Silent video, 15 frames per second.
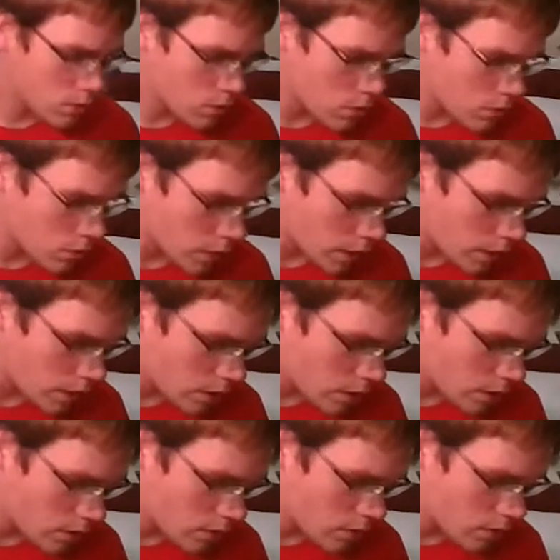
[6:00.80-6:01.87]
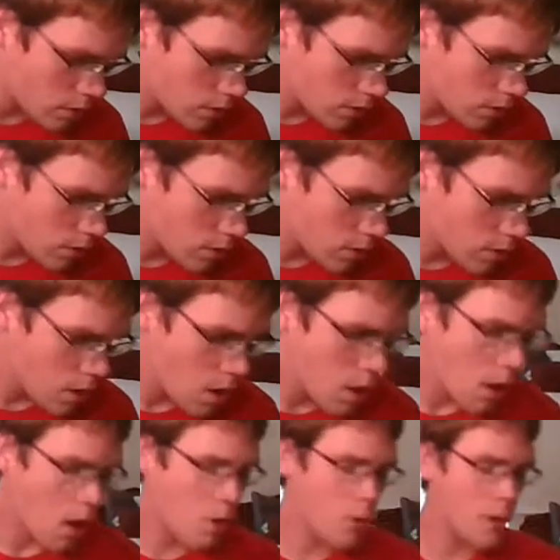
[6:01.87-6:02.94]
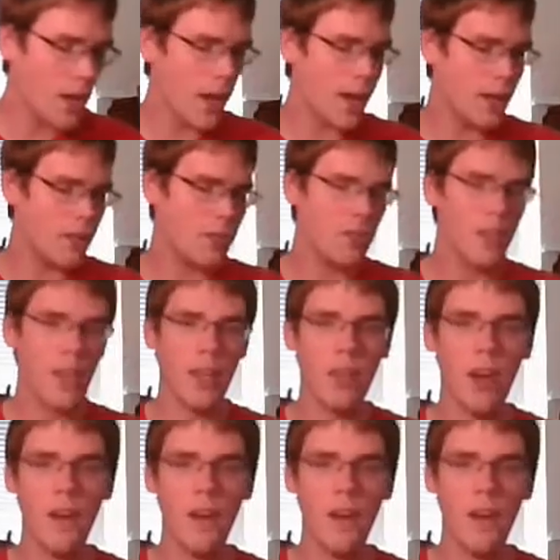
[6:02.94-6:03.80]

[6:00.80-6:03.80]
Okay. Oh yeah, so they